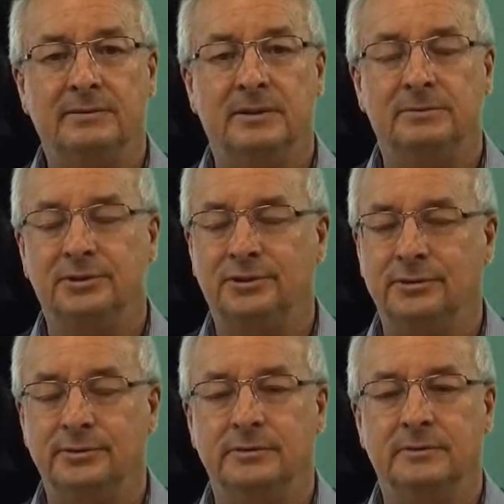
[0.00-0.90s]
I'm
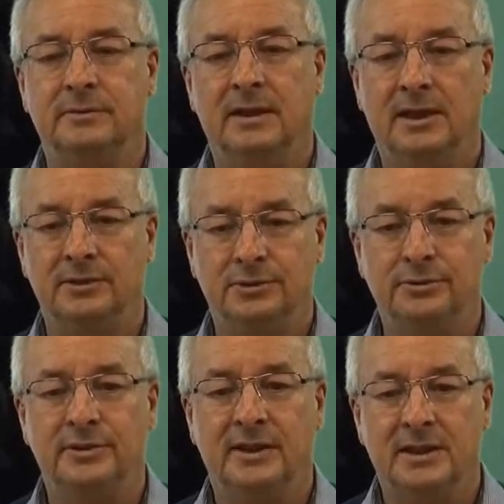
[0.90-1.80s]
sure you'll
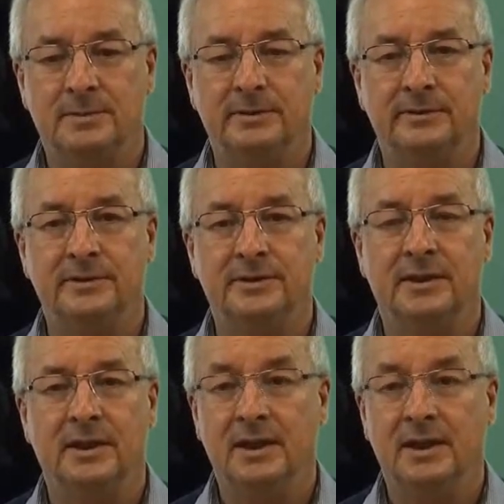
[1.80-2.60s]
enjoy the experience.